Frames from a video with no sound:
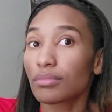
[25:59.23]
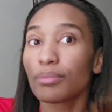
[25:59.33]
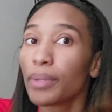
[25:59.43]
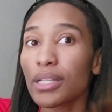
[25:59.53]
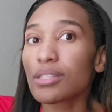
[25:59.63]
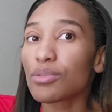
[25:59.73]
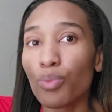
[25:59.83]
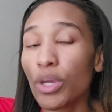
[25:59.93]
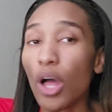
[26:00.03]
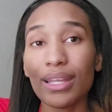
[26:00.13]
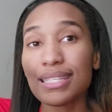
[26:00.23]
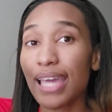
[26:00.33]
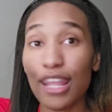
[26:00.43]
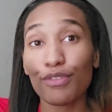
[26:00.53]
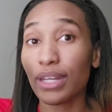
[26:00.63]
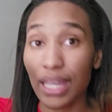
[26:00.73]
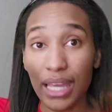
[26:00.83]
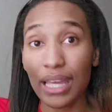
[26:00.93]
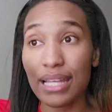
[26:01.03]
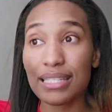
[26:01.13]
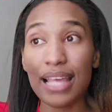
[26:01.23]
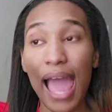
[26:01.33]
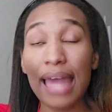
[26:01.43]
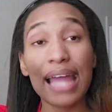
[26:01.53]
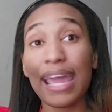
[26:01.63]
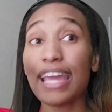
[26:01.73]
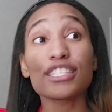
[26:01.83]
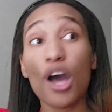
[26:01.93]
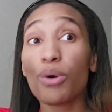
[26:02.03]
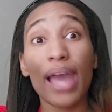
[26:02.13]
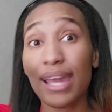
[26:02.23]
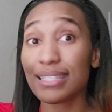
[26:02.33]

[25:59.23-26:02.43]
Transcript: bitch, we only together for the kids. And like, it's okay to